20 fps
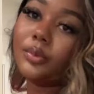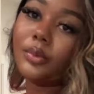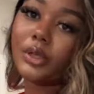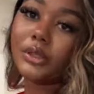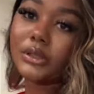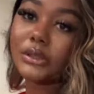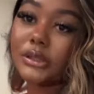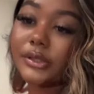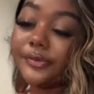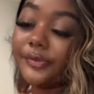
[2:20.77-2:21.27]

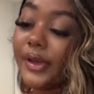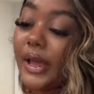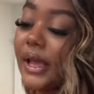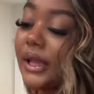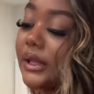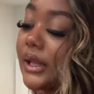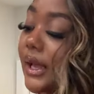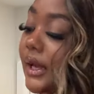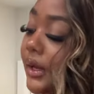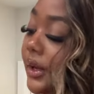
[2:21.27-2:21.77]
wanted to
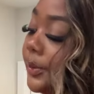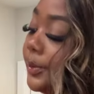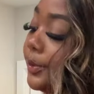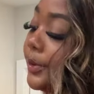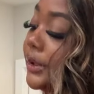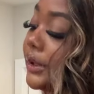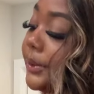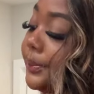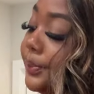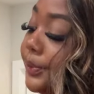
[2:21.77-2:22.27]
find like a
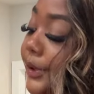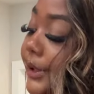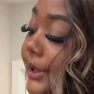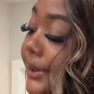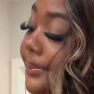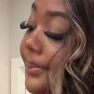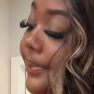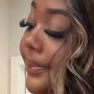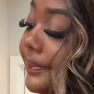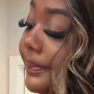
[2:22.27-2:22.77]
really pretty
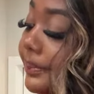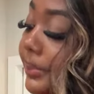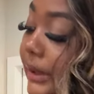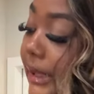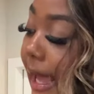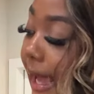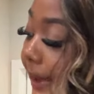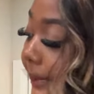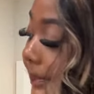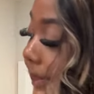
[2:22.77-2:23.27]

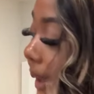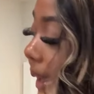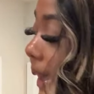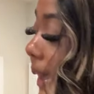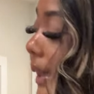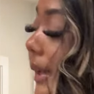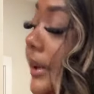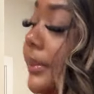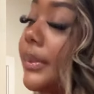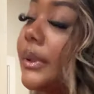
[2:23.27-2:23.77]
black
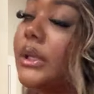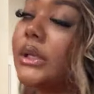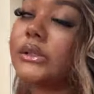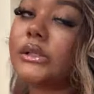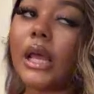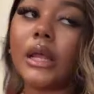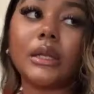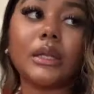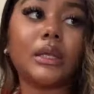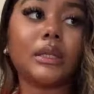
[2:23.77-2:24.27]
bag because
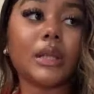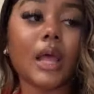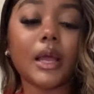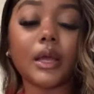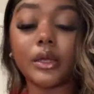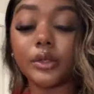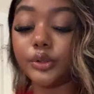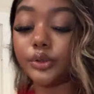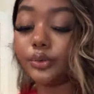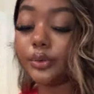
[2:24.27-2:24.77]
I need like
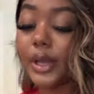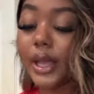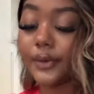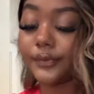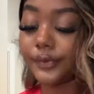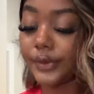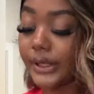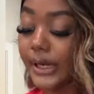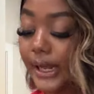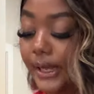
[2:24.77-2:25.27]
a new
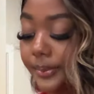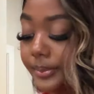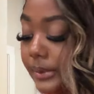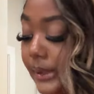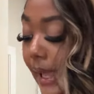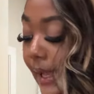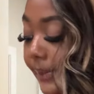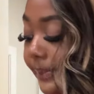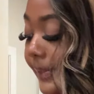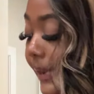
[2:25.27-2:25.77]
everyday
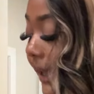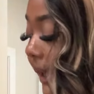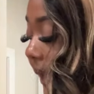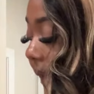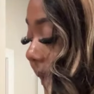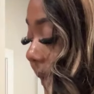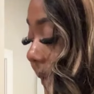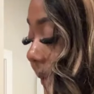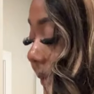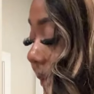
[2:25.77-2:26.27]
black
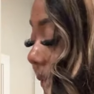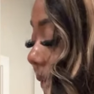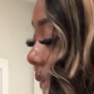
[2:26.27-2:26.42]
bag.